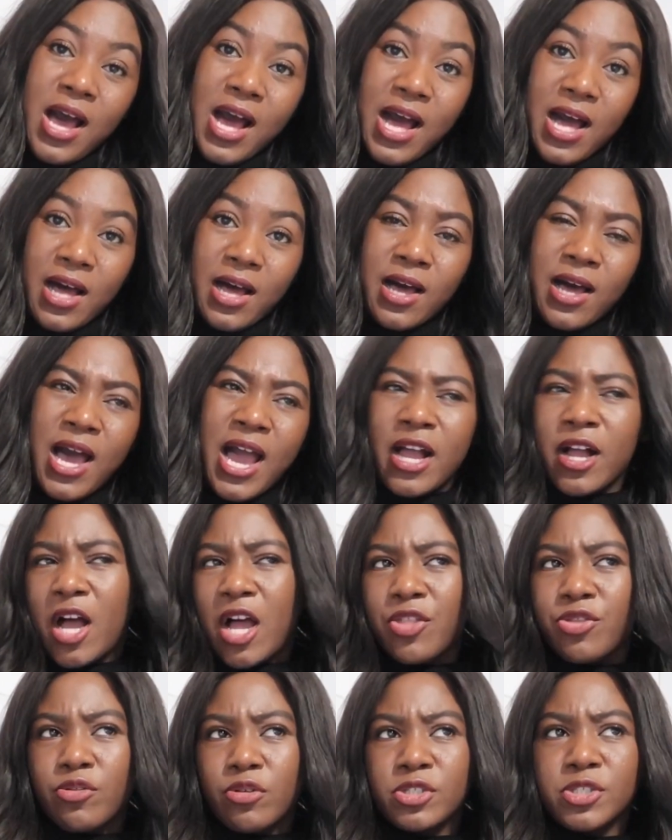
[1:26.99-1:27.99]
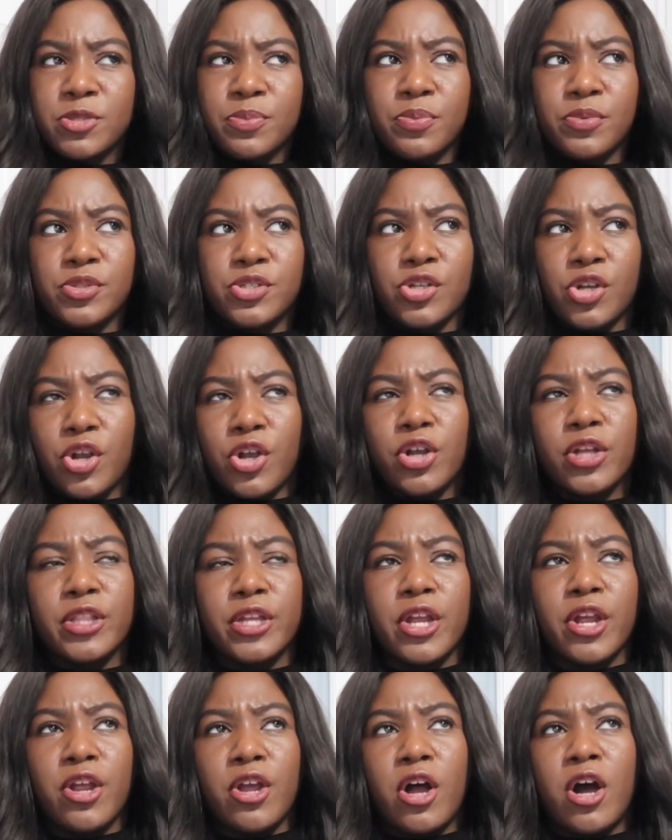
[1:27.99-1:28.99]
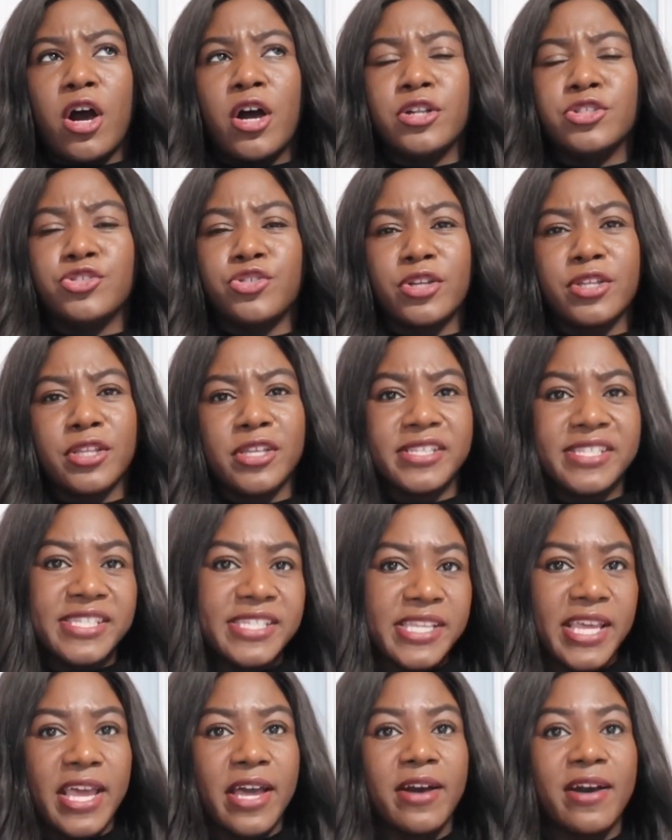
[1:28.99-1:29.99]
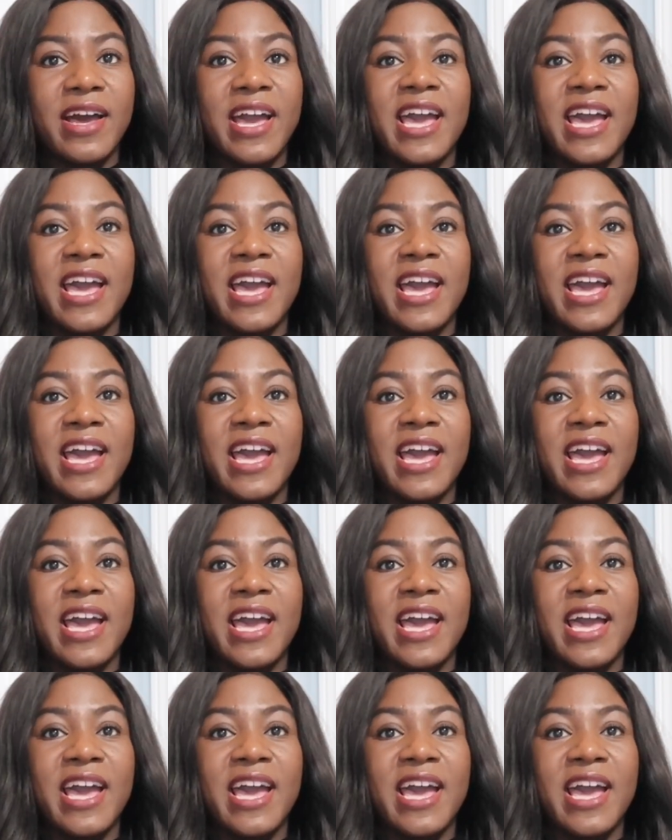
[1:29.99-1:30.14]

I got those boots earlier on during the sale,